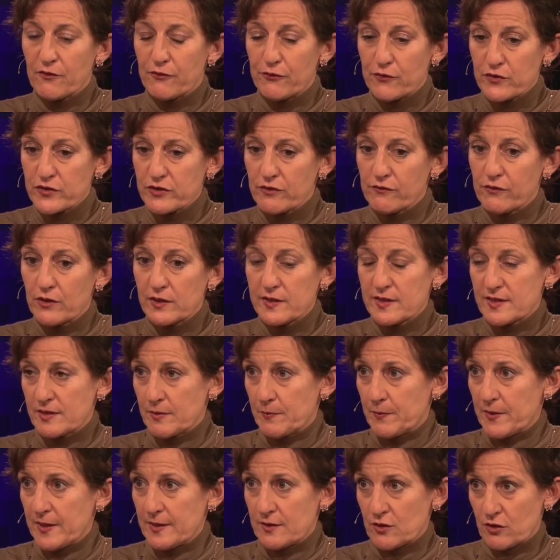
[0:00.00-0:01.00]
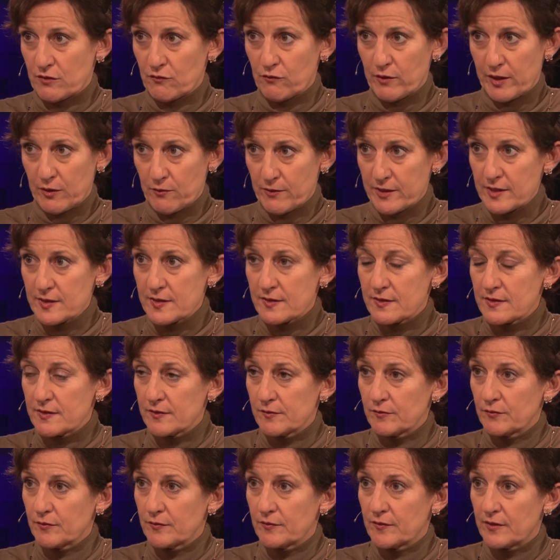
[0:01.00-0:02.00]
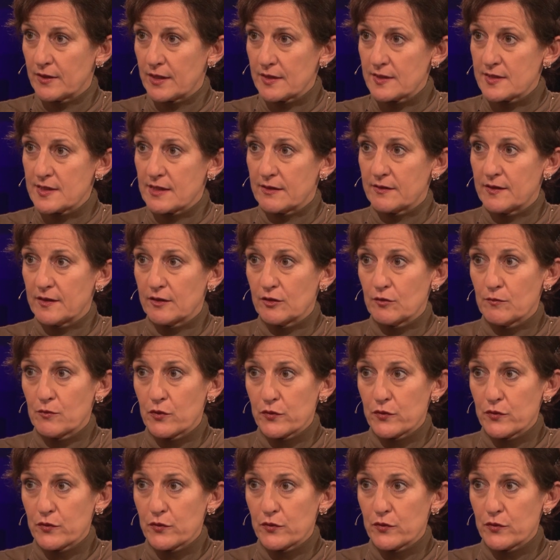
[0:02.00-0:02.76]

first of all, it's a patient request. That's, I think, the